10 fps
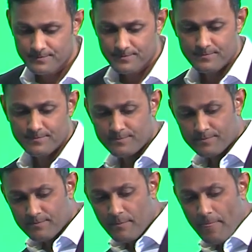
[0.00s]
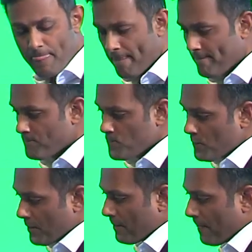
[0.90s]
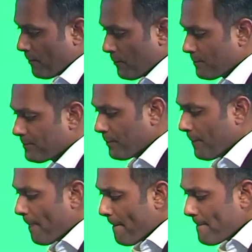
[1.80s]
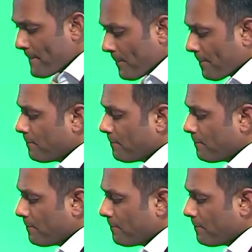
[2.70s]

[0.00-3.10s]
(no one is talking)